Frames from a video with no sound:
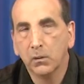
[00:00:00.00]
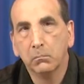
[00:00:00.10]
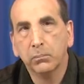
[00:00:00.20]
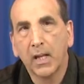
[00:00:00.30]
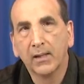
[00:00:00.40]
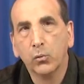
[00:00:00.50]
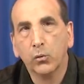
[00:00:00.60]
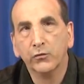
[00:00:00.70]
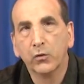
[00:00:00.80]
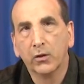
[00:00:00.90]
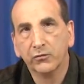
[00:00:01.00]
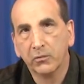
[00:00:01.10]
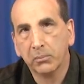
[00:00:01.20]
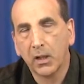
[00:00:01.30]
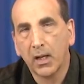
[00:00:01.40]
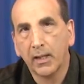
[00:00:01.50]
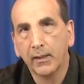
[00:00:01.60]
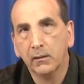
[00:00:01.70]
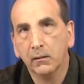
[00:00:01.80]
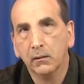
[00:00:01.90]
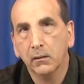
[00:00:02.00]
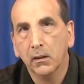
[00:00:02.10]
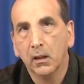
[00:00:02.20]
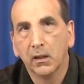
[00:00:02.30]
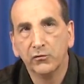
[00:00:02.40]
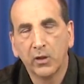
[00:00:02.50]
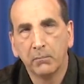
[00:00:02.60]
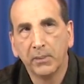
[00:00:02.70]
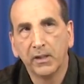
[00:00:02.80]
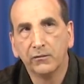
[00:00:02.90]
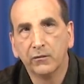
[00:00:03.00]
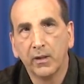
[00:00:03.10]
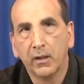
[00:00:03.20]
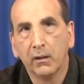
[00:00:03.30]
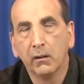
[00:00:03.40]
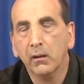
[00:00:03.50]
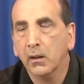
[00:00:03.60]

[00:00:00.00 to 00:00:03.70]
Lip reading: Black Horse Art Supply, John Bates there,